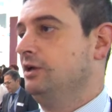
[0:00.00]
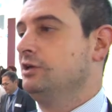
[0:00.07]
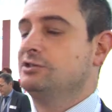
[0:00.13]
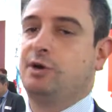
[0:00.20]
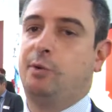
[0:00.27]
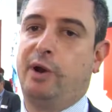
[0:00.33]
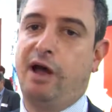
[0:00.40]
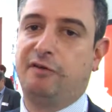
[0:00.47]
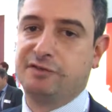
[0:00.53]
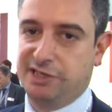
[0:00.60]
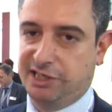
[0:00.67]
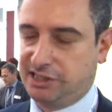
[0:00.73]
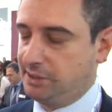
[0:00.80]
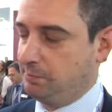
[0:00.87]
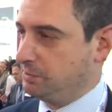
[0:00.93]
So we have
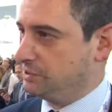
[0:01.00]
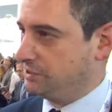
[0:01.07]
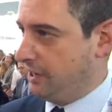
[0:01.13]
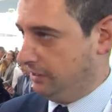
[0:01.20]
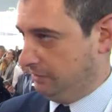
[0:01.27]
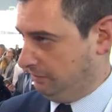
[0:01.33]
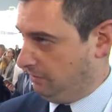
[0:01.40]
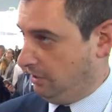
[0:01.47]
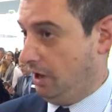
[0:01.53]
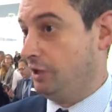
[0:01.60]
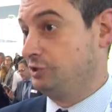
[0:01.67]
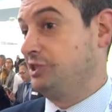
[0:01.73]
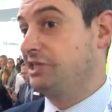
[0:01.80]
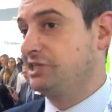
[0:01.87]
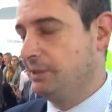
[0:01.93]
60%,
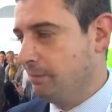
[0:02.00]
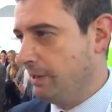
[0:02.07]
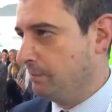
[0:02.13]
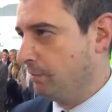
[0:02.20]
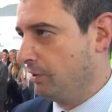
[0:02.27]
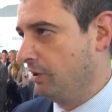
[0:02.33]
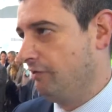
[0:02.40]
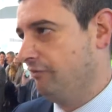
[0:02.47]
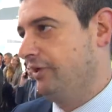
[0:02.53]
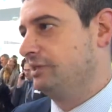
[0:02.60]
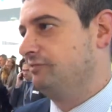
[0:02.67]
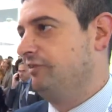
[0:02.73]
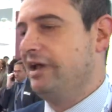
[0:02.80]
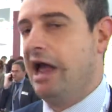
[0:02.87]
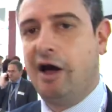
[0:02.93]
60 people
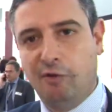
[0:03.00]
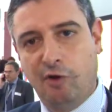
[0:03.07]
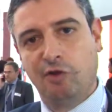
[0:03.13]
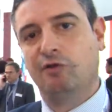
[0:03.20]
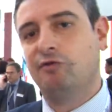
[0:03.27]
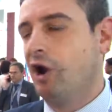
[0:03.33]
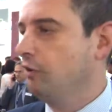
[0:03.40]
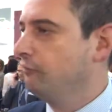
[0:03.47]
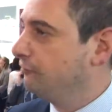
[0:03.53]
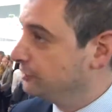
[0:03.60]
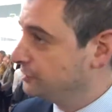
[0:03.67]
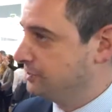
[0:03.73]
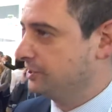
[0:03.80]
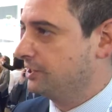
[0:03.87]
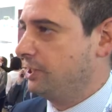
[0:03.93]
effectively out on the road
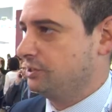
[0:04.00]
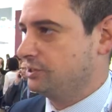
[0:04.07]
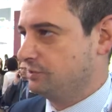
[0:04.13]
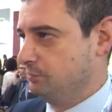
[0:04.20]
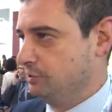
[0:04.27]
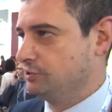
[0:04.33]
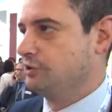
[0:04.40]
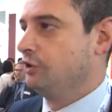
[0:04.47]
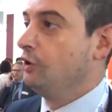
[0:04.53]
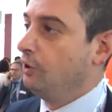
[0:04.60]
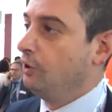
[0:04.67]
visiting customers